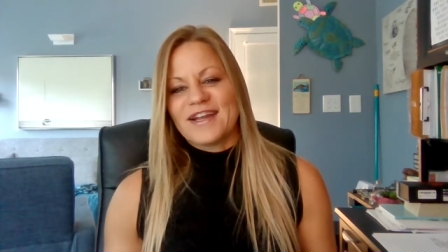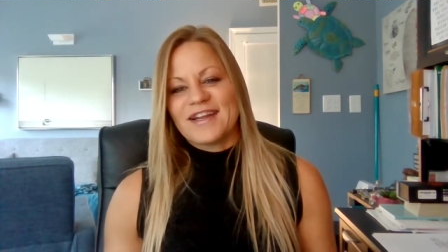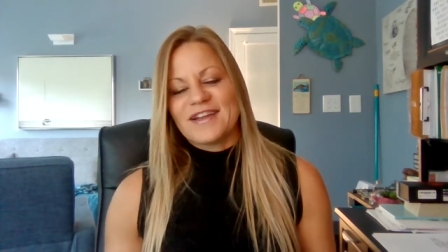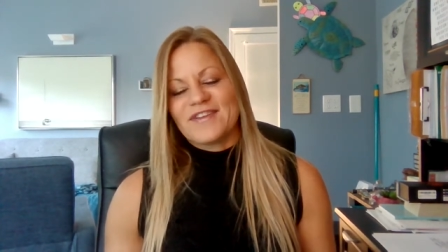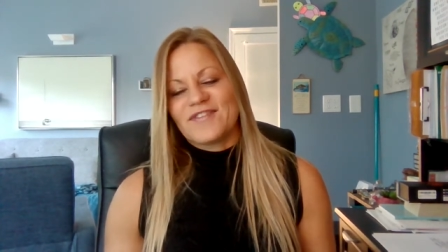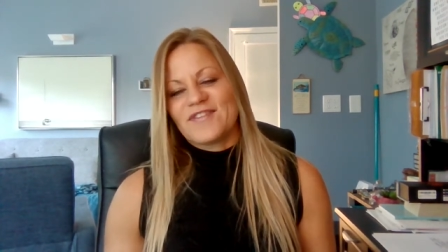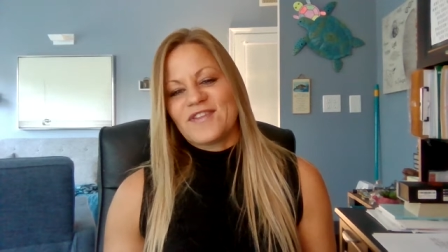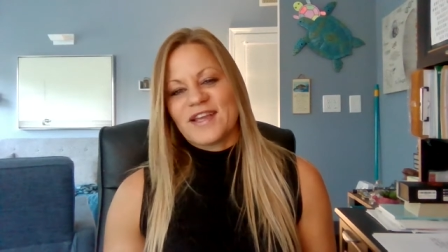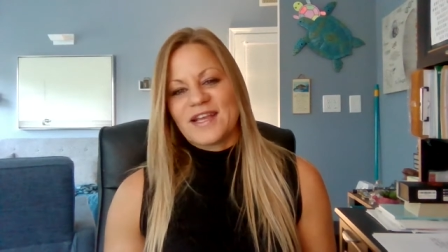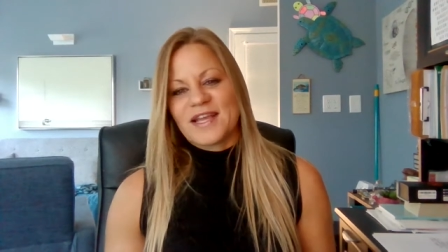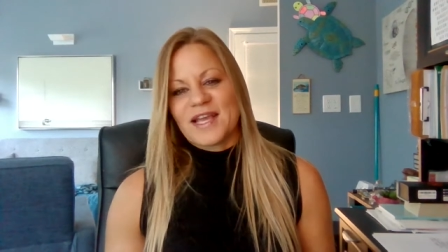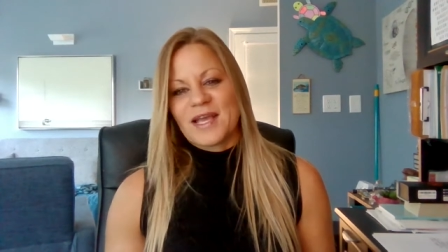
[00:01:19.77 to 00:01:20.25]
if
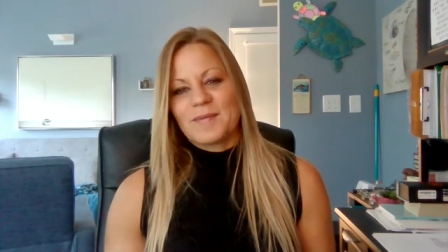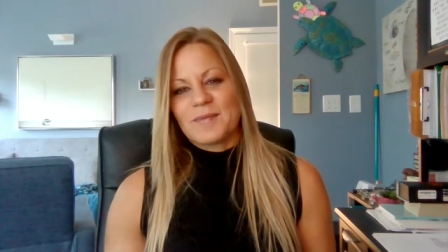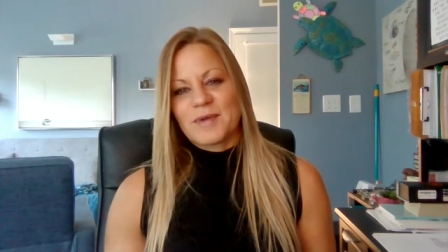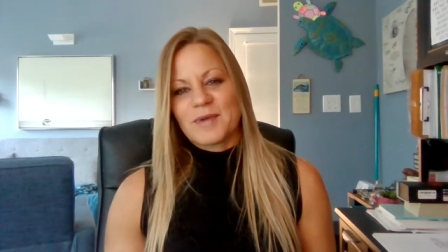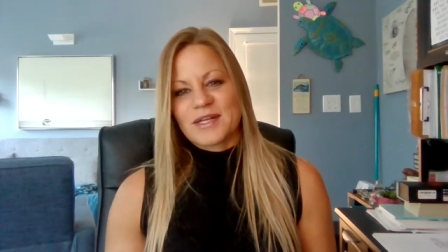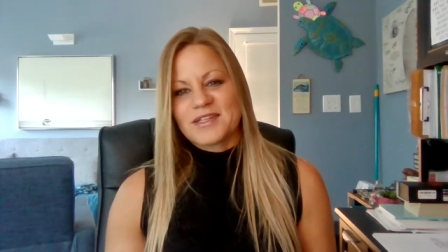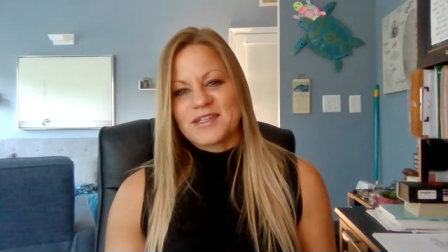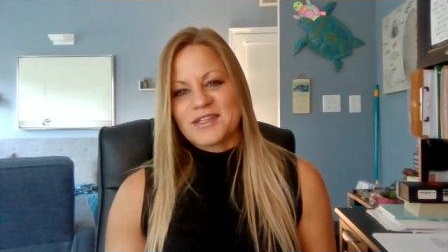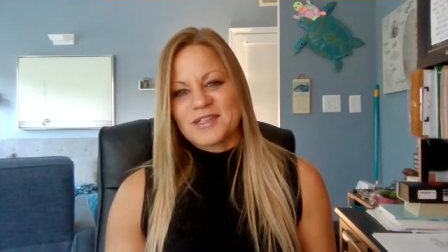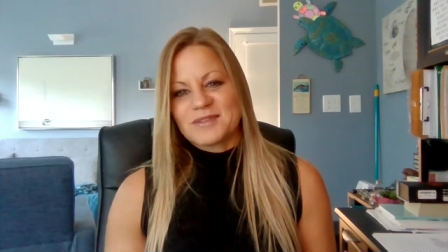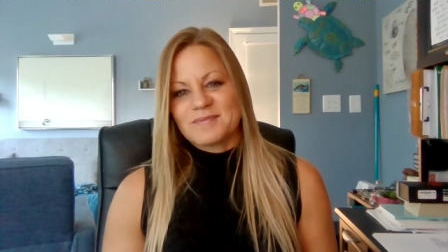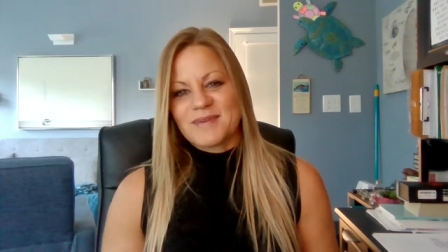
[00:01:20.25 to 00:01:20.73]
they came and
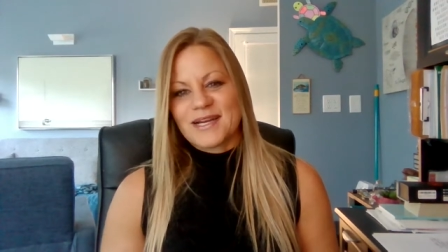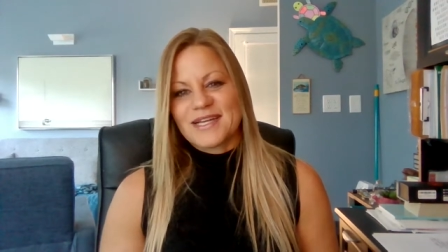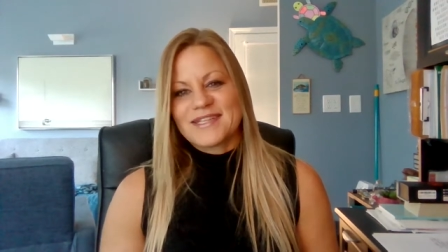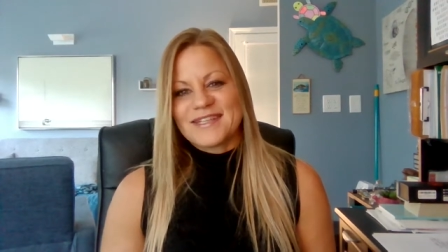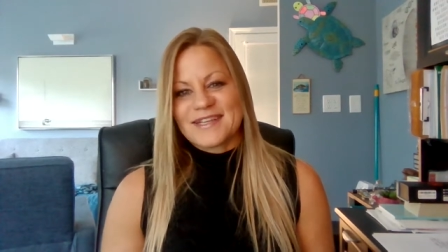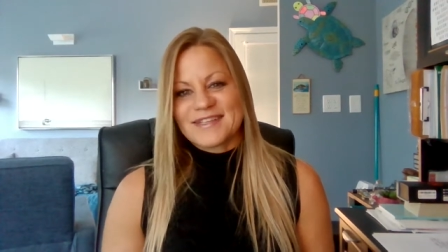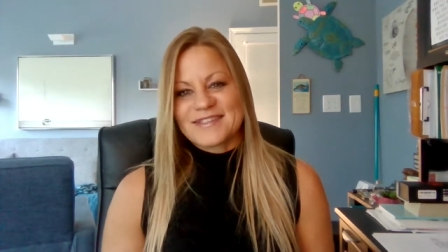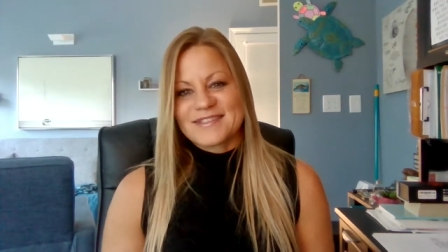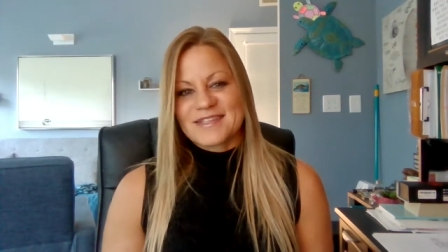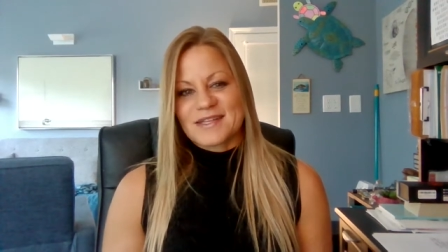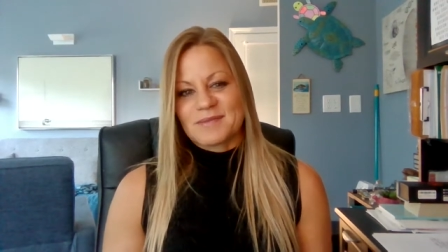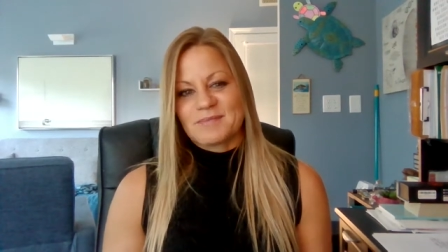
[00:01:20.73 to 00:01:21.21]
cleared my
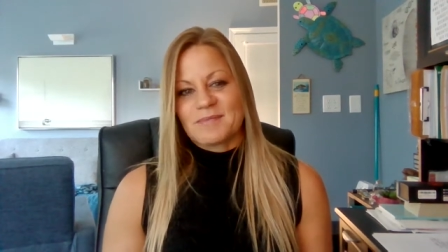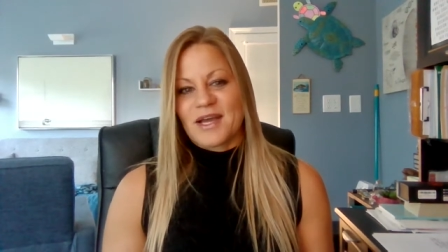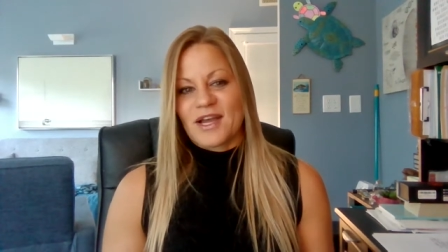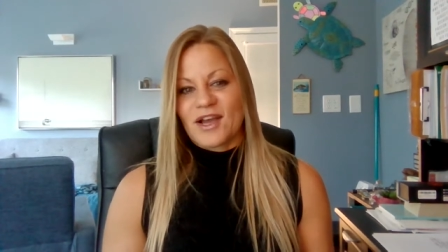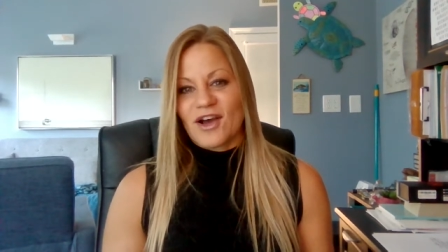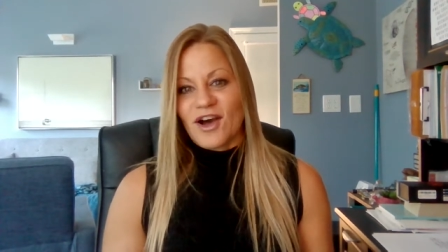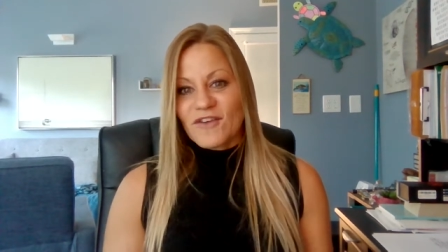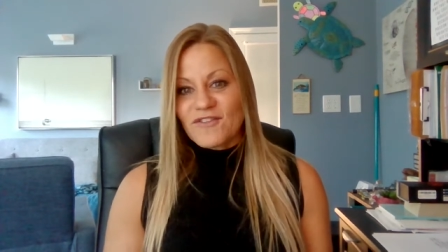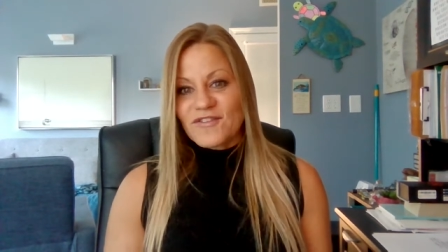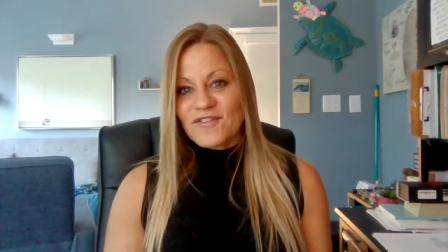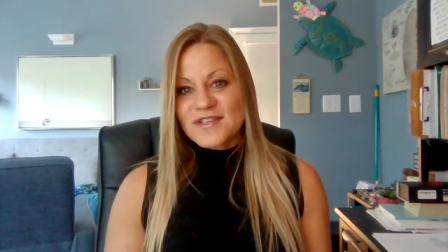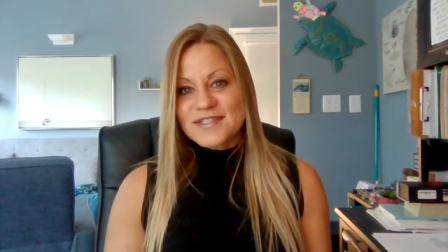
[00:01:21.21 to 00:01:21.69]
desk in my
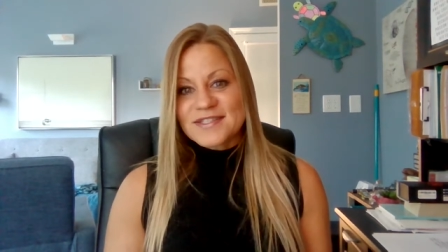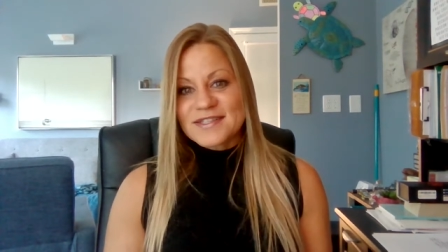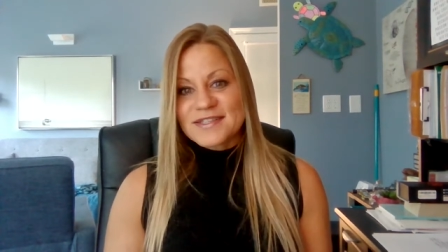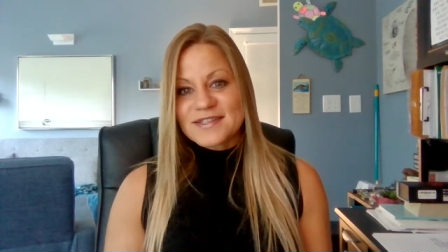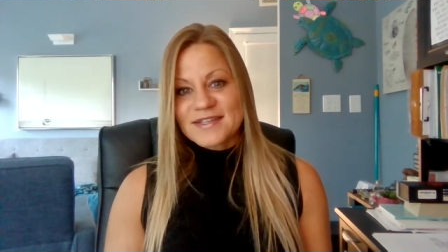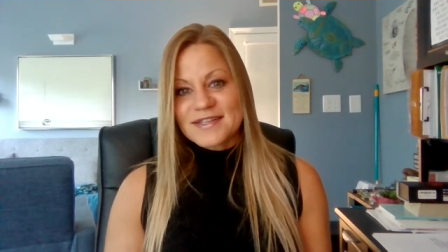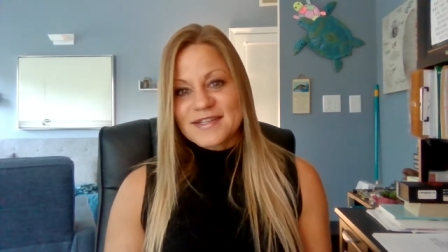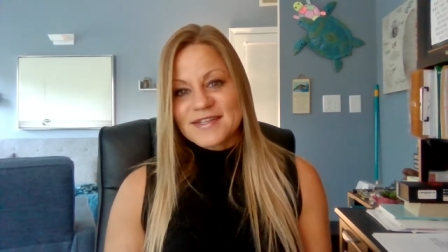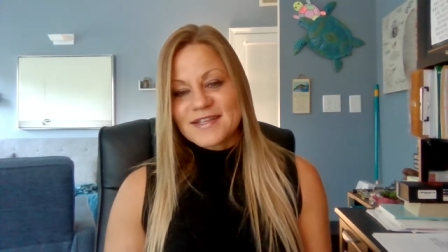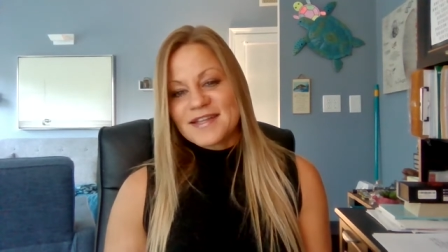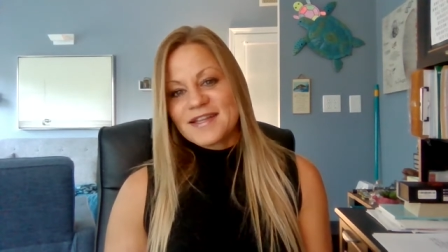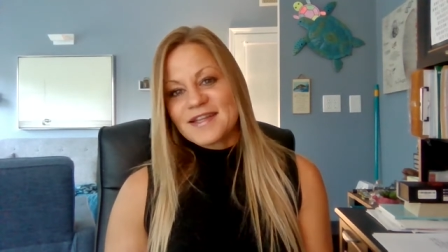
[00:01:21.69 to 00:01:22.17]
office at the
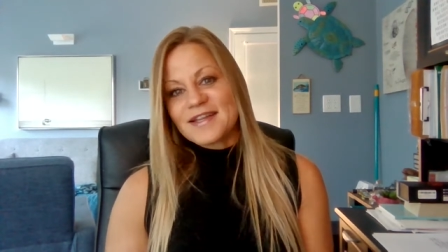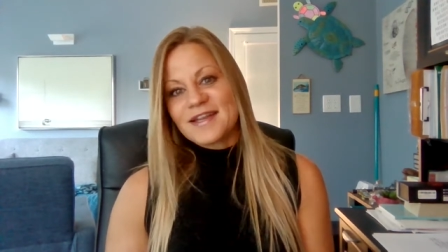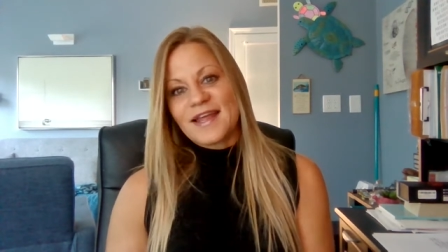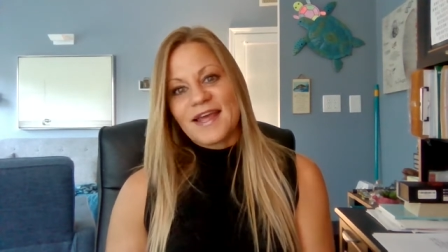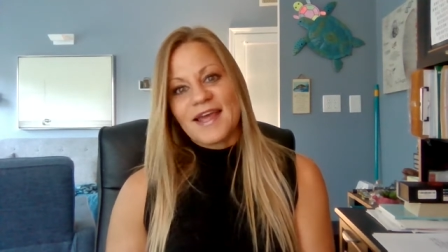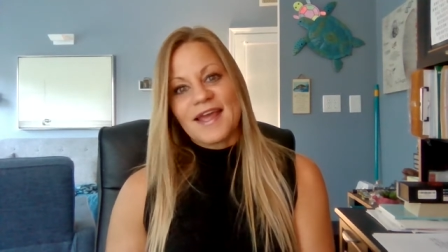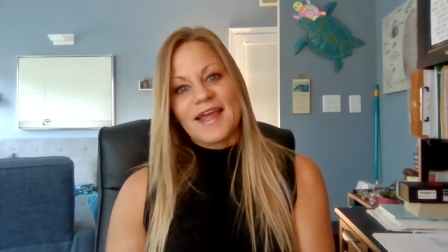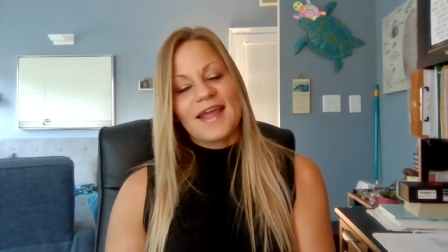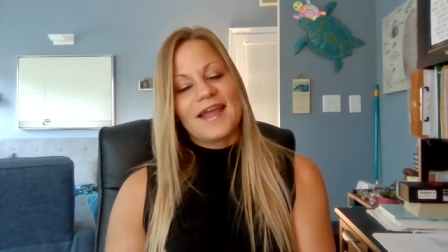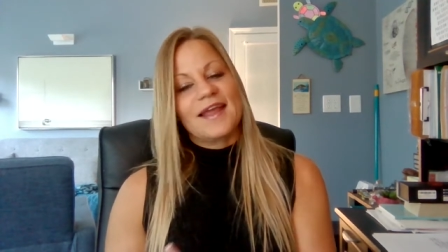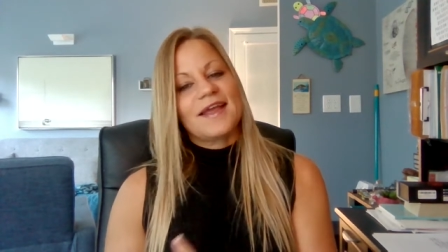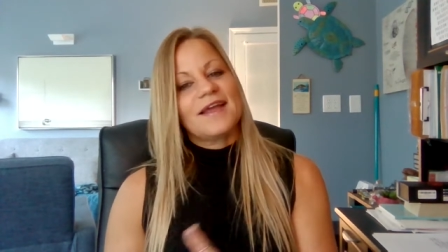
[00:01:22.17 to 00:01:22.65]
end of the
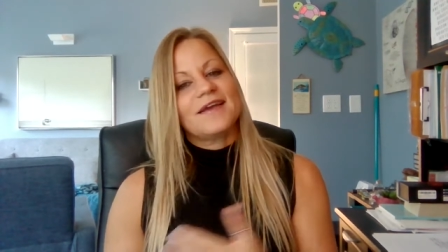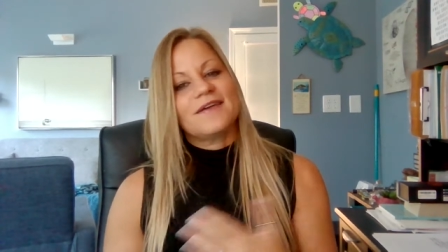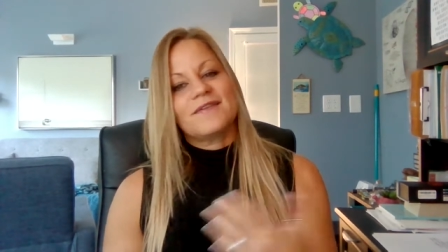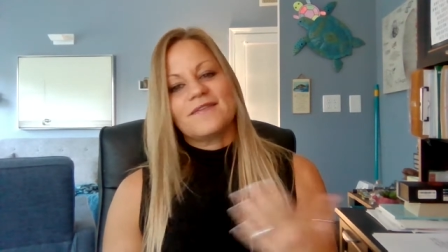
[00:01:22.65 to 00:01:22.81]
day